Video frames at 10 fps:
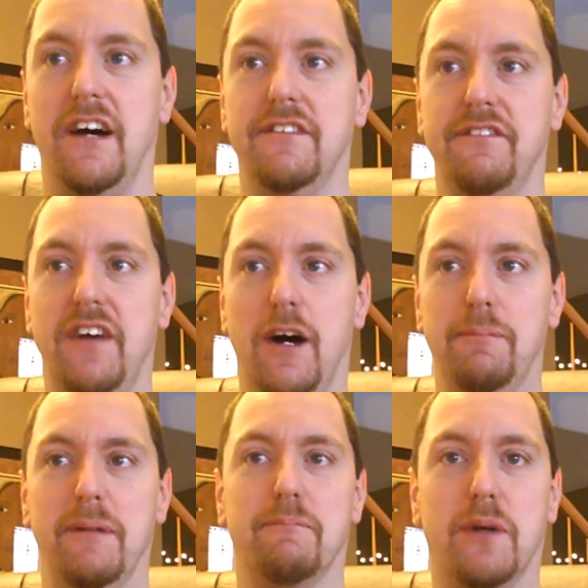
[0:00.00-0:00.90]
of
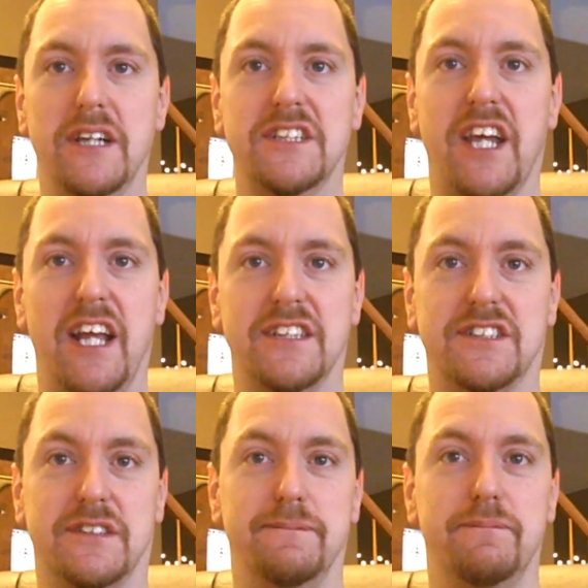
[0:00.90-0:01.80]
developing breast
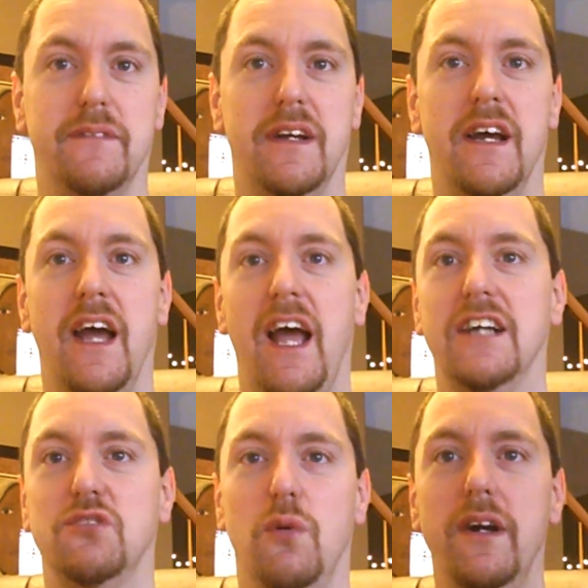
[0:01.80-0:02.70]
cancer.
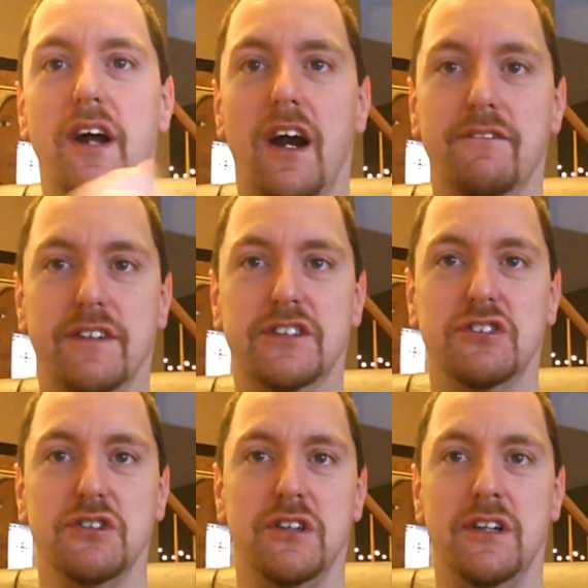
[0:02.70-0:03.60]
As one Harvard
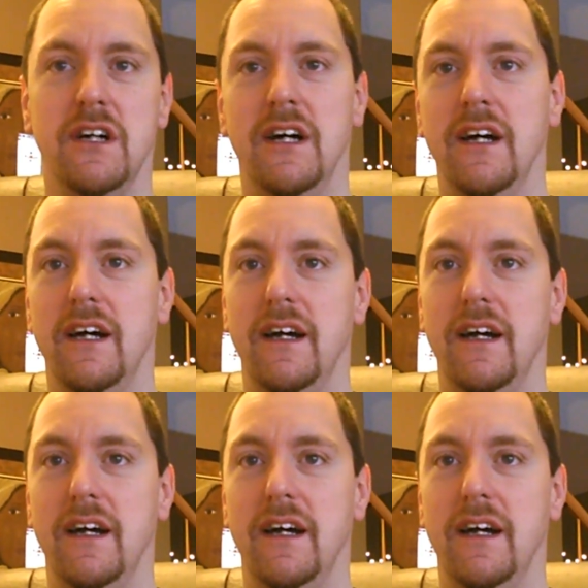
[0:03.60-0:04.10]
School